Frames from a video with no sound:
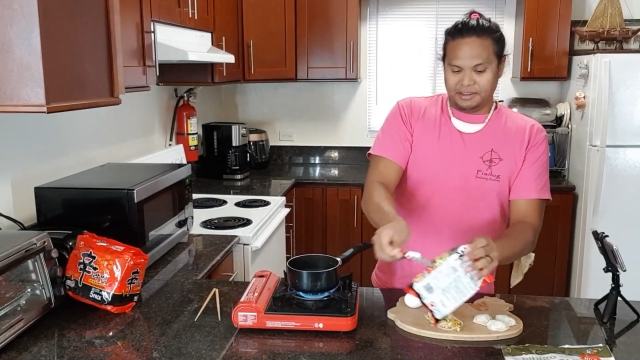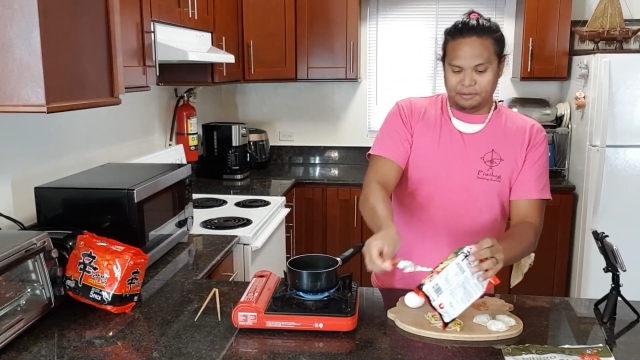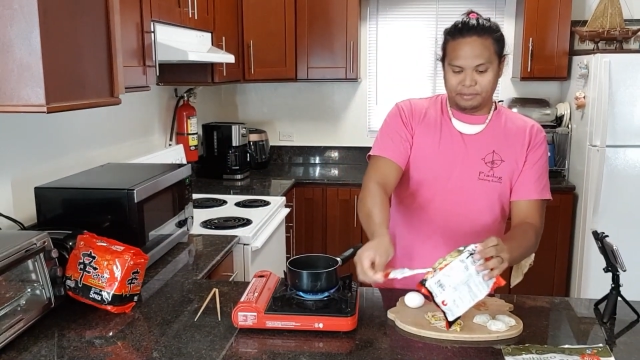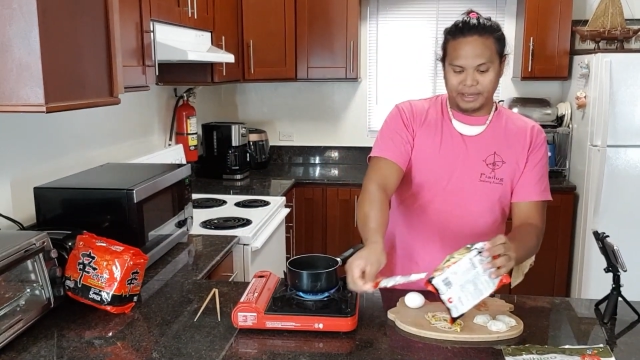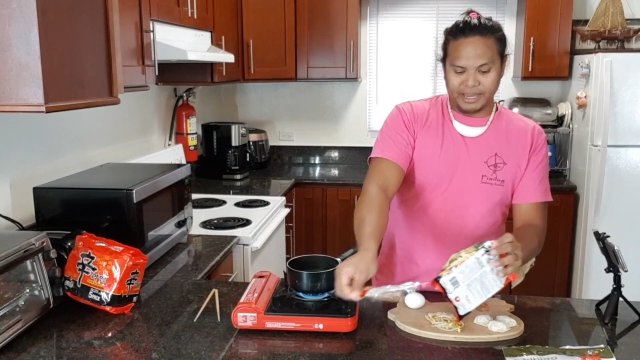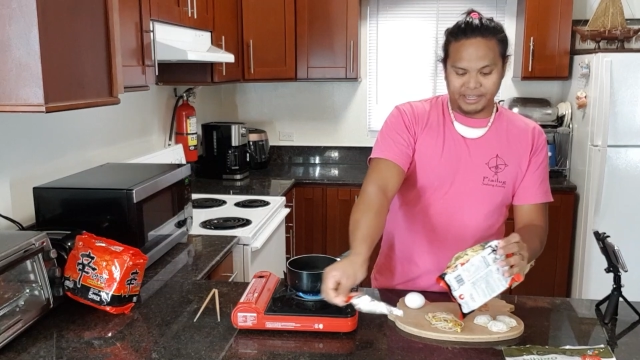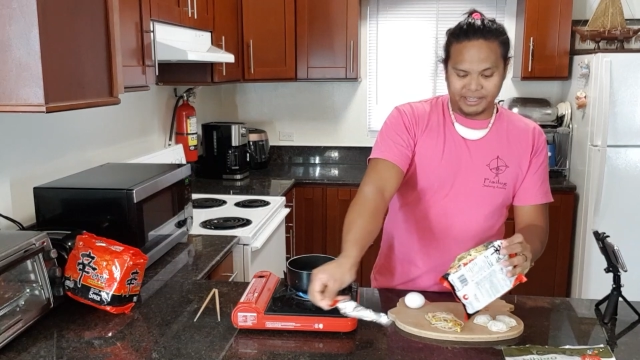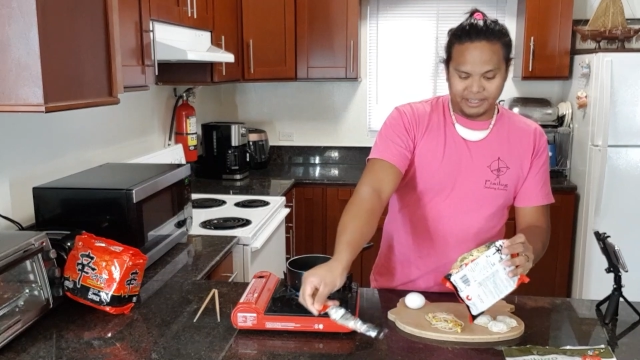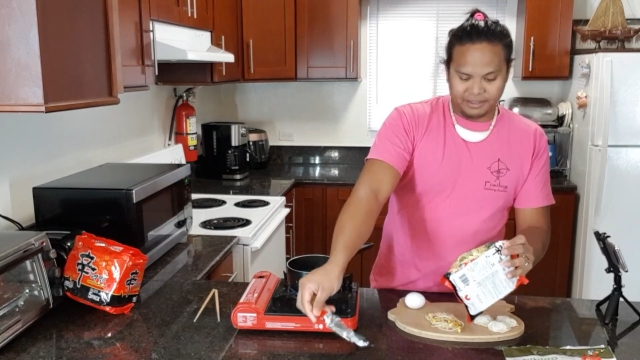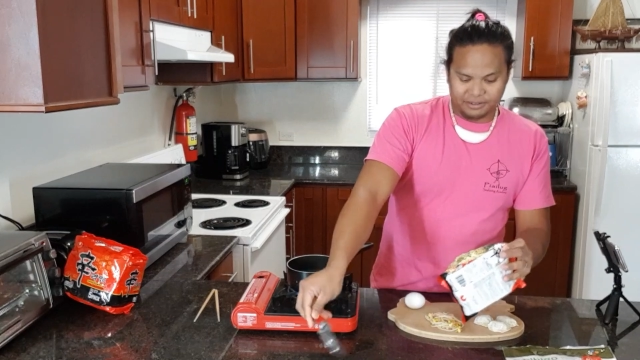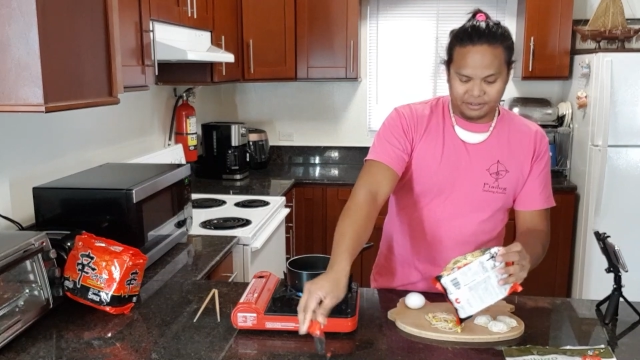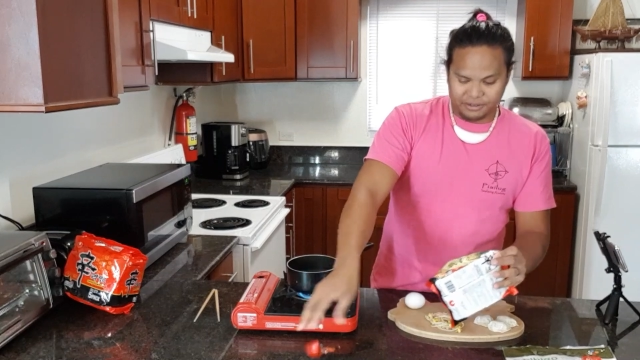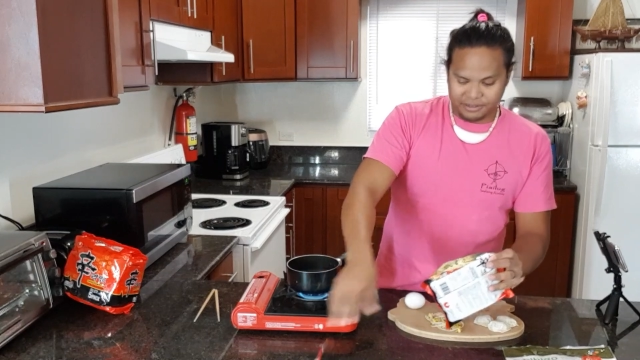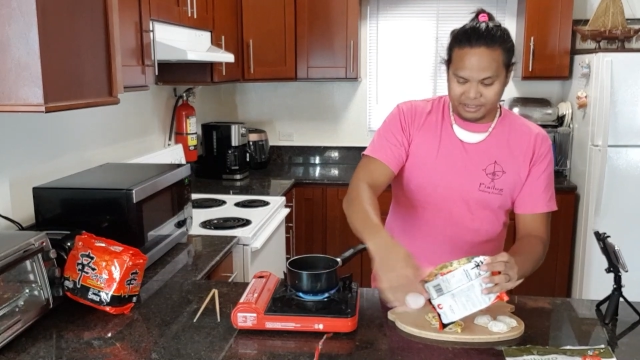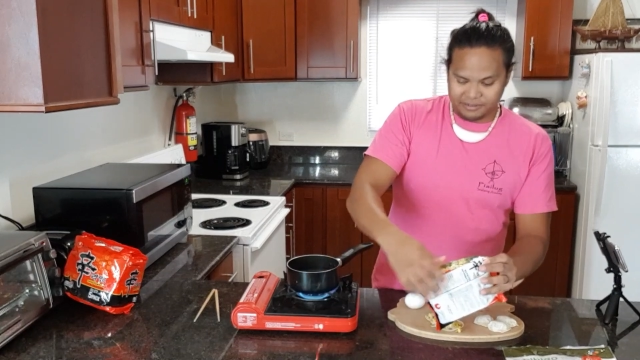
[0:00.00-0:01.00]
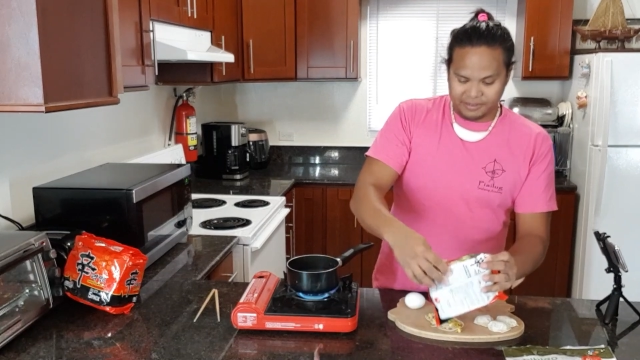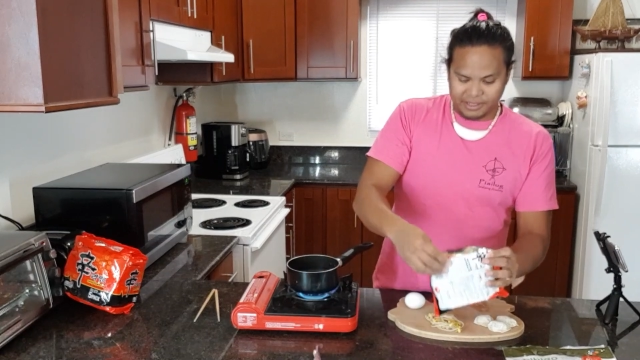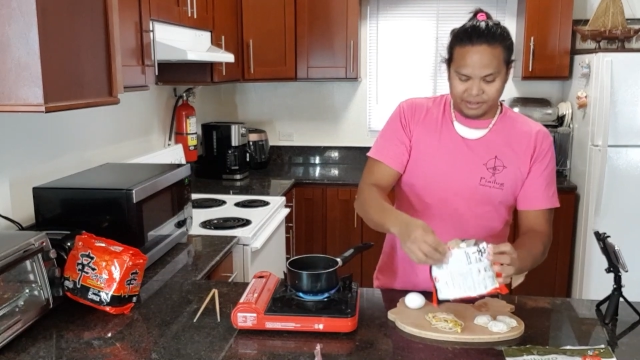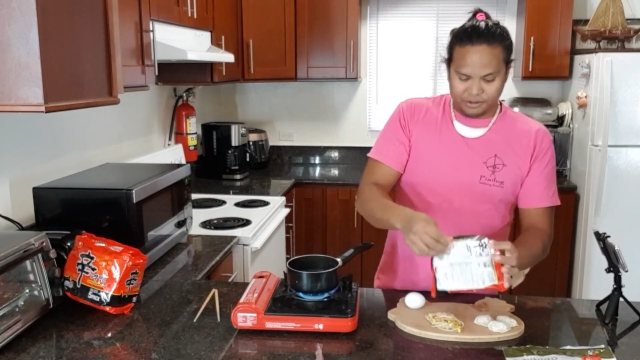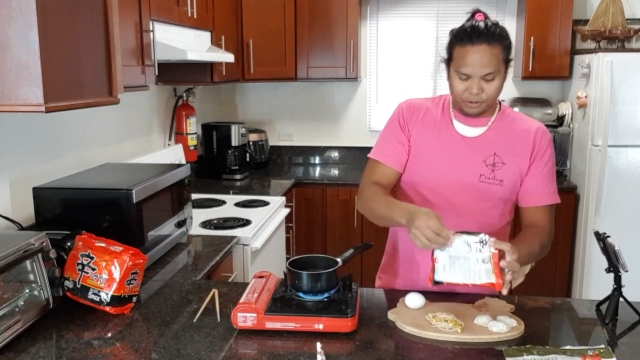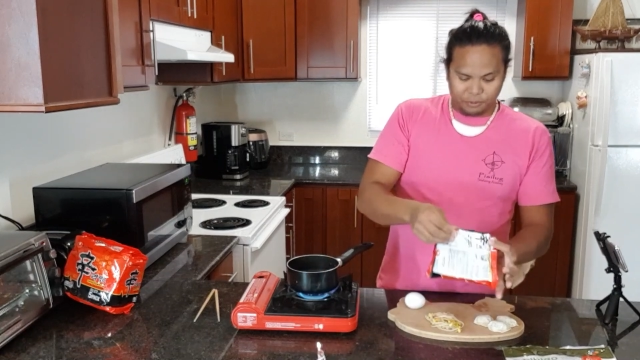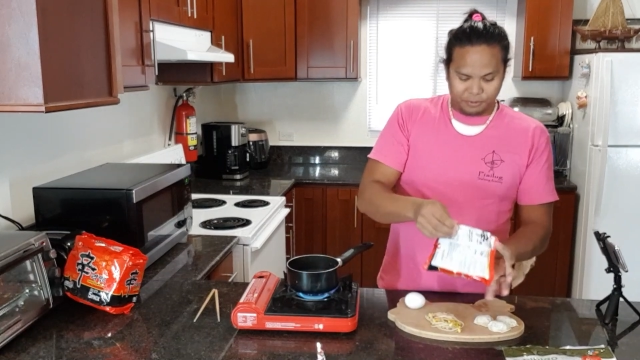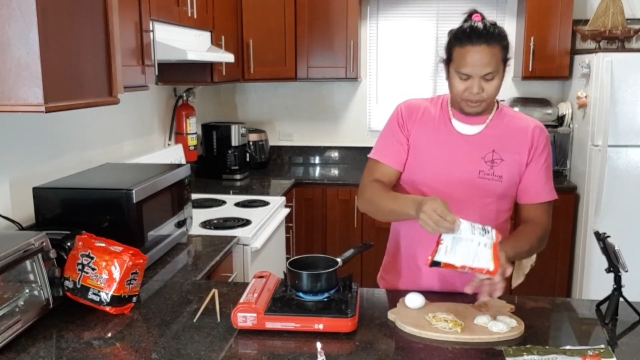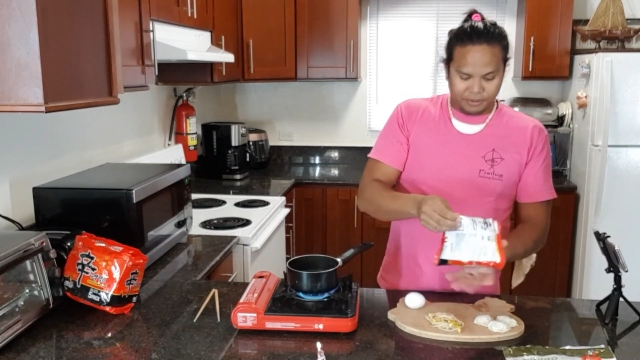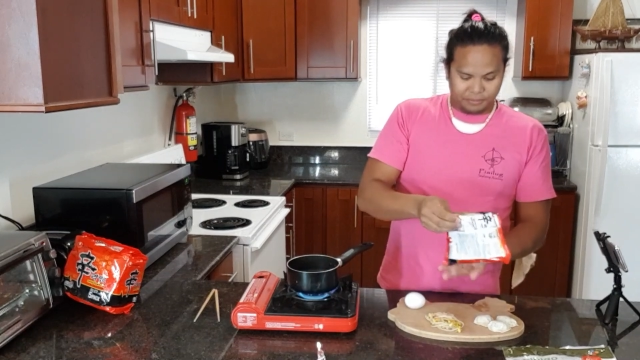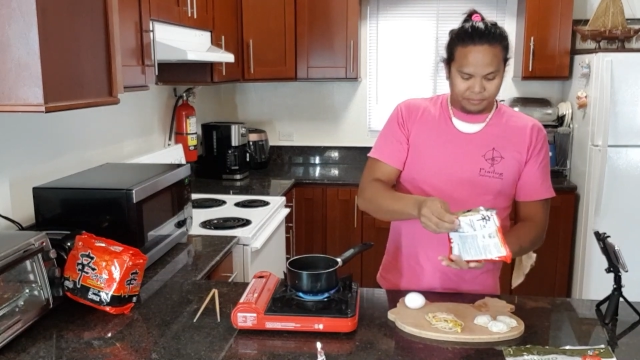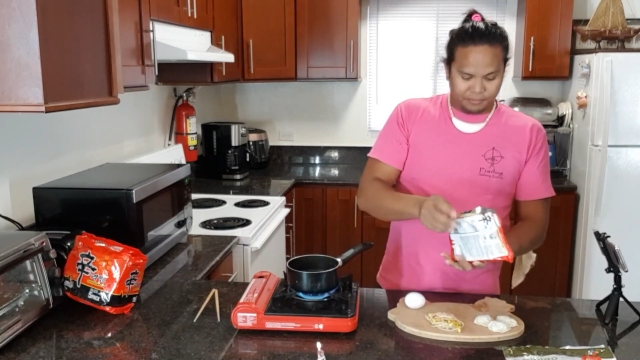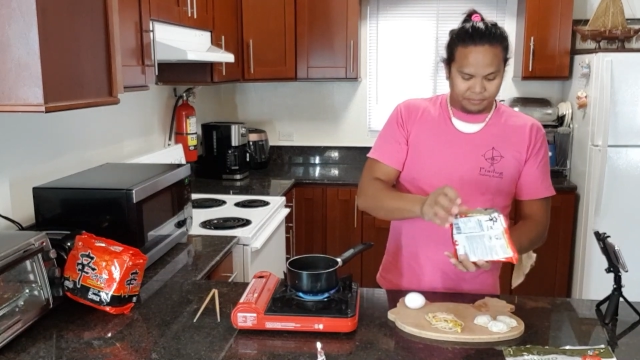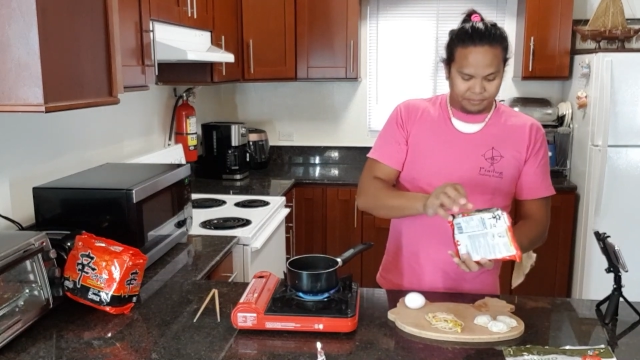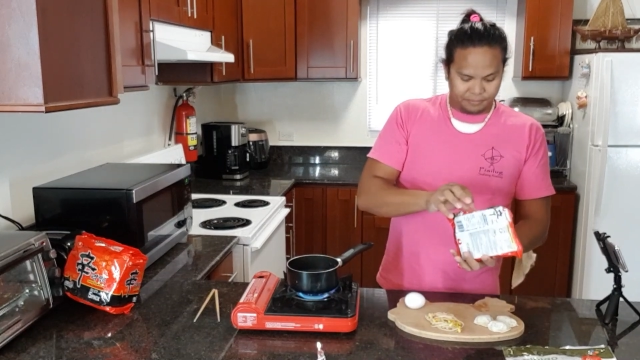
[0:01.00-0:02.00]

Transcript: packet. Go ahead and give that an open.